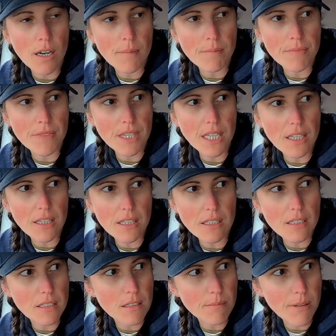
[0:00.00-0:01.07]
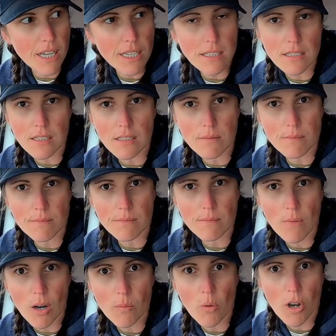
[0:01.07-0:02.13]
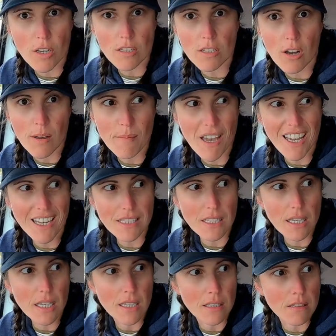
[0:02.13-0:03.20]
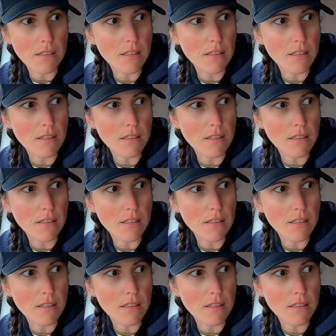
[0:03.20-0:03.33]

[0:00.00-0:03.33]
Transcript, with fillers: Um, now this place is my worst nightmare as it is.